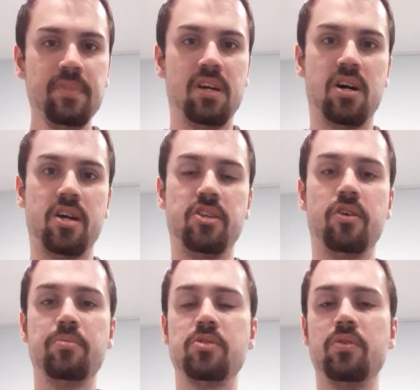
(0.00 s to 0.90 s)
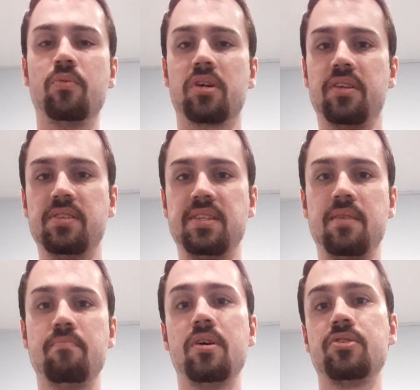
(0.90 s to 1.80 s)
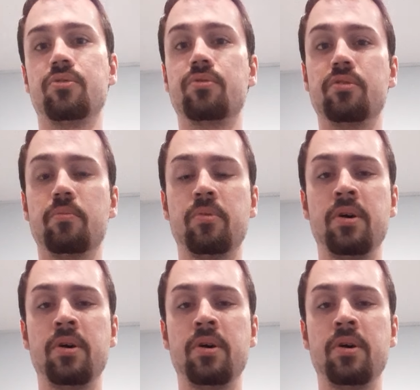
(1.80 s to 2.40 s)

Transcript: in between working the same muscle group.